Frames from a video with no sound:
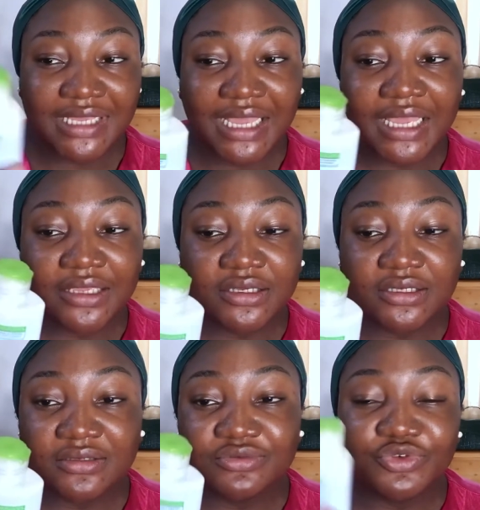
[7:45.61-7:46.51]

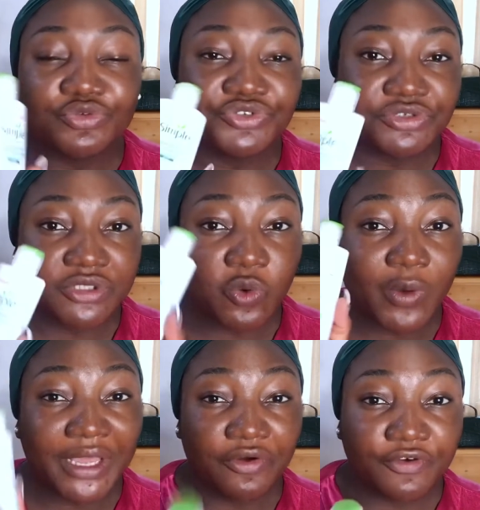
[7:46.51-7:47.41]
I don't use it
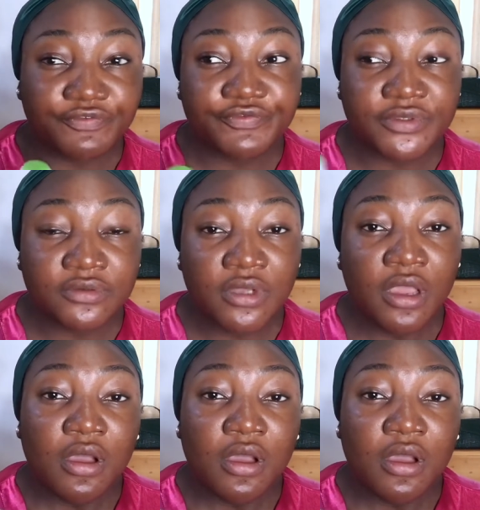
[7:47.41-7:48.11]
quite often,